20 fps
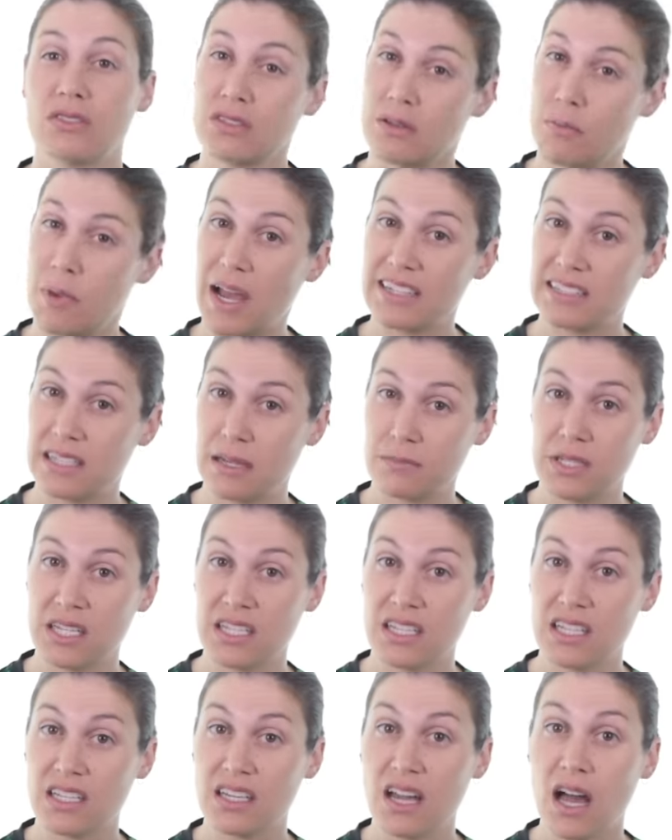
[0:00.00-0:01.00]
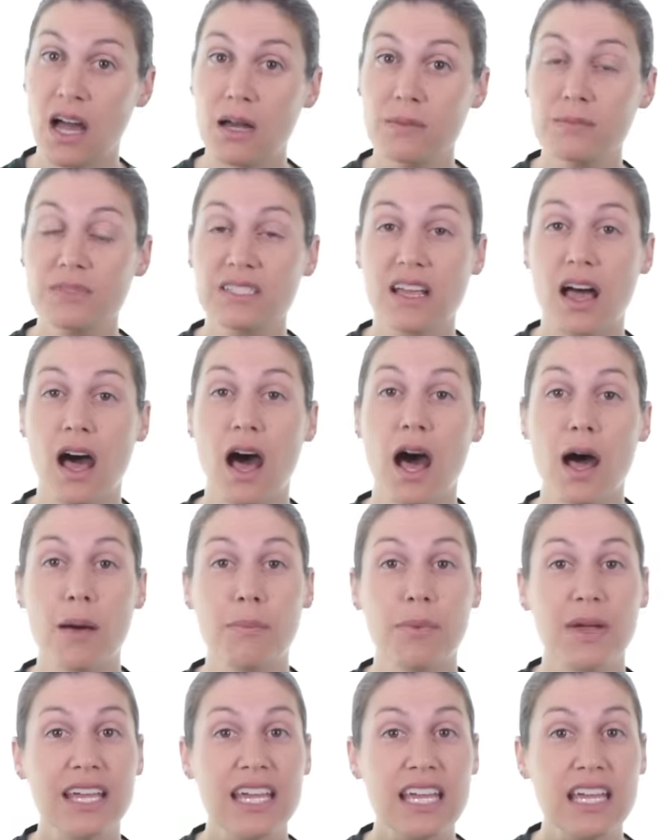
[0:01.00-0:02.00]
the bicep tendon, comes
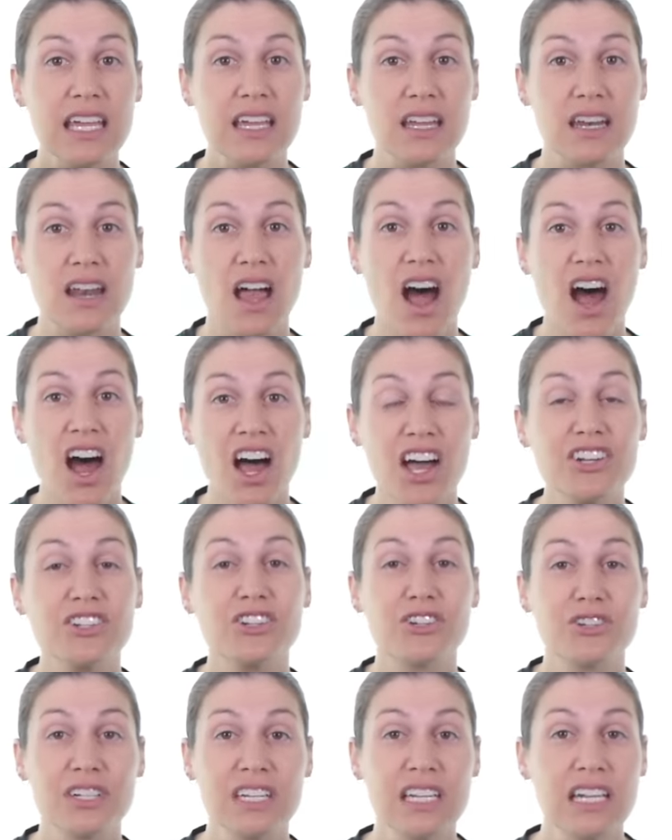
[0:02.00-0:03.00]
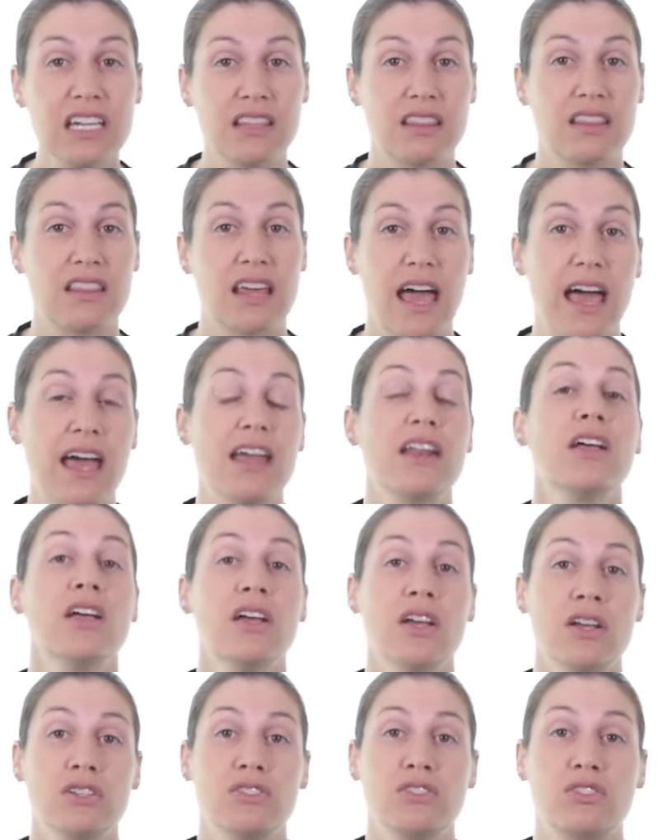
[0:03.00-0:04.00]
up in underneath that
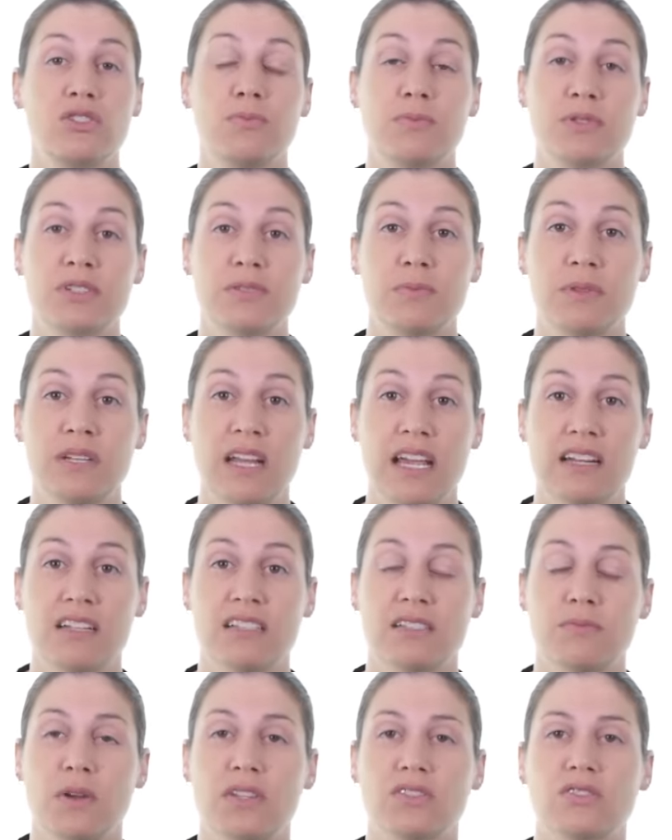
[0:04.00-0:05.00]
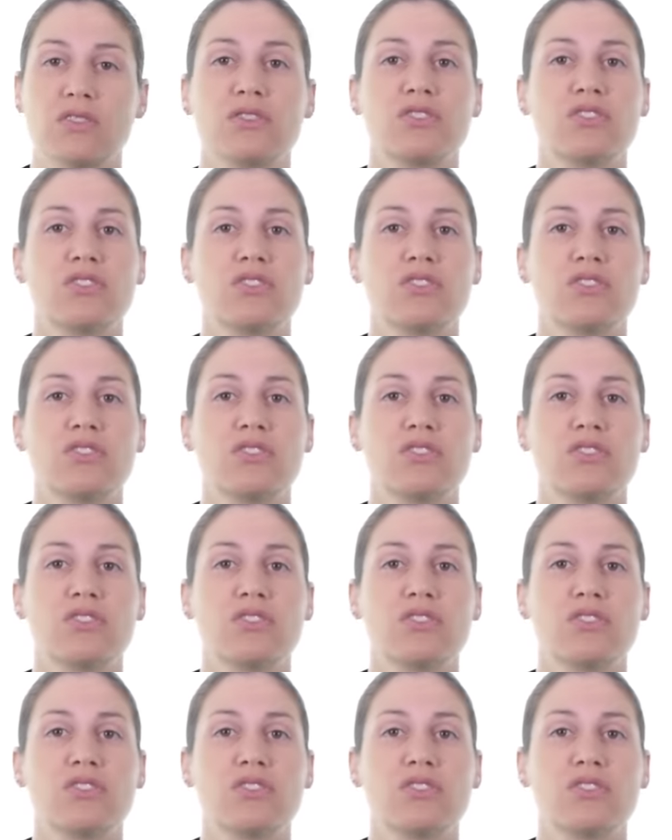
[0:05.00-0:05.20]
supraspinatus muscle.